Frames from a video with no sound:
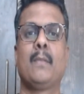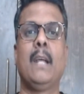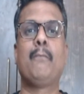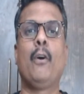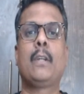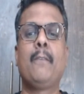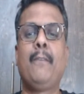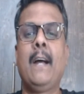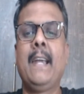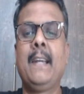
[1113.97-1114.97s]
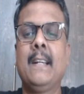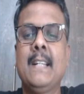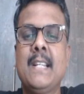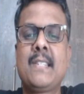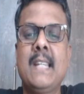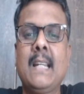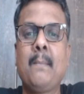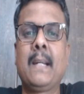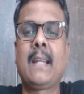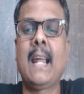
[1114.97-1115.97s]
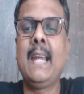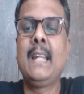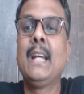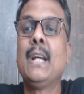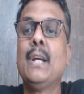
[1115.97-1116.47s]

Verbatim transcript: A fortified settlement, right?